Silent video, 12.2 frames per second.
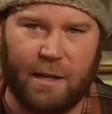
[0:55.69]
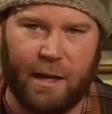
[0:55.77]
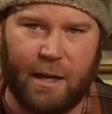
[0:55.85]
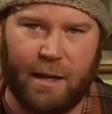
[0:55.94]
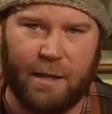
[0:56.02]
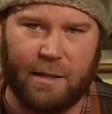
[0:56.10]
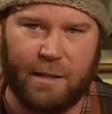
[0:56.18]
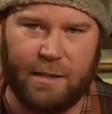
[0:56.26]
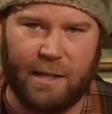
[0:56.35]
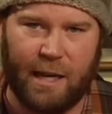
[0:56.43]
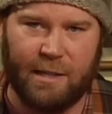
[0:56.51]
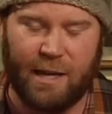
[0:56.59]
Uh,
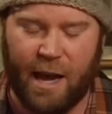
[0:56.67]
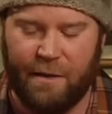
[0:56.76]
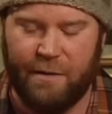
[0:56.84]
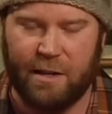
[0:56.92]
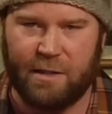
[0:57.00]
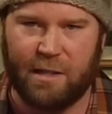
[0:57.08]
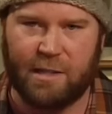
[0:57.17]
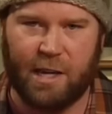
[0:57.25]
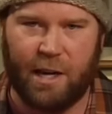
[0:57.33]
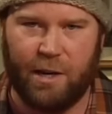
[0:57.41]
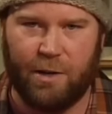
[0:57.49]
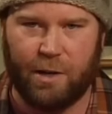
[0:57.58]
it's not as heavy as a
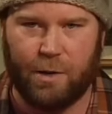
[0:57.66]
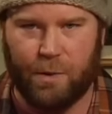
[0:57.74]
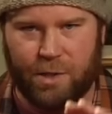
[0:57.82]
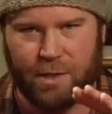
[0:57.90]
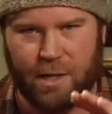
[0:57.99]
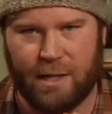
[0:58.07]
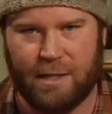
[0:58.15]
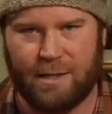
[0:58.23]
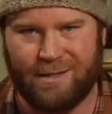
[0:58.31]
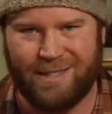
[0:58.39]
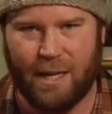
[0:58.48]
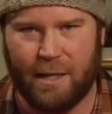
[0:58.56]
scud hook, which is going
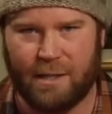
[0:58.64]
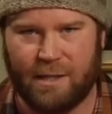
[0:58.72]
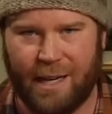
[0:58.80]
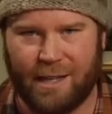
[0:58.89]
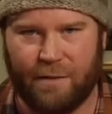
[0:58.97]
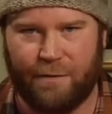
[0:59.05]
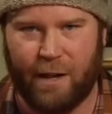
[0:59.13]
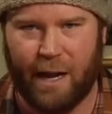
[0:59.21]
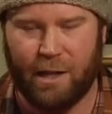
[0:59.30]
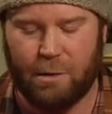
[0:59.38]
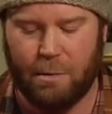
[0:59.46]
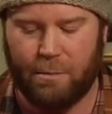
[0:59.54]
to tend to sink the
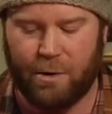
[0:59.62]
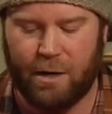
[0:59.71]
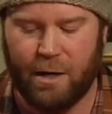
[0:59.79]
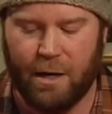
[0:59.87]
fly a little bit more.